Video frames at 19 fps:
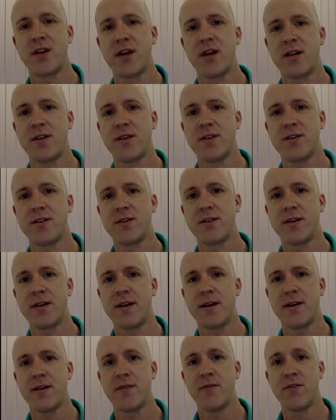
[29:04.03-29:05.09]
science
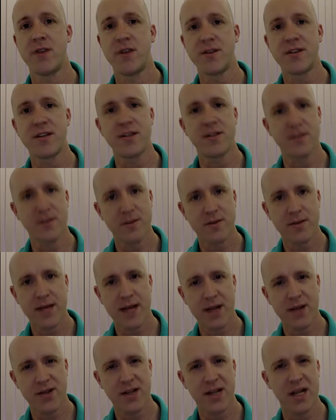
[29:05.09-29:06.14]
uh, versus
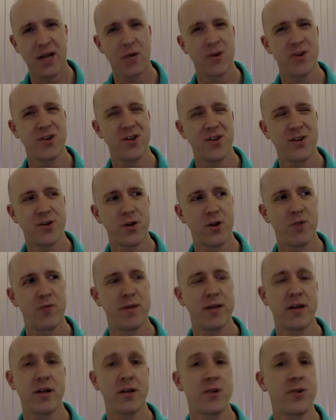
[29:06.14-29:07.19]
counselling, which has sort of
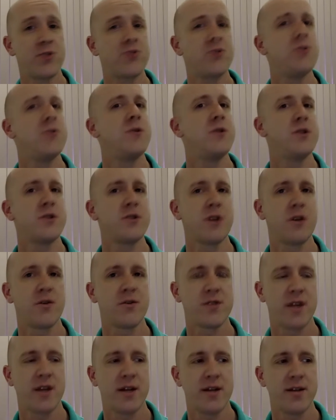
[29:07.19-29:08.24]
been construed as soft
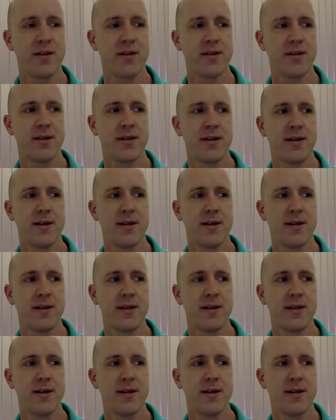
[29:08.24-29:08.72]
science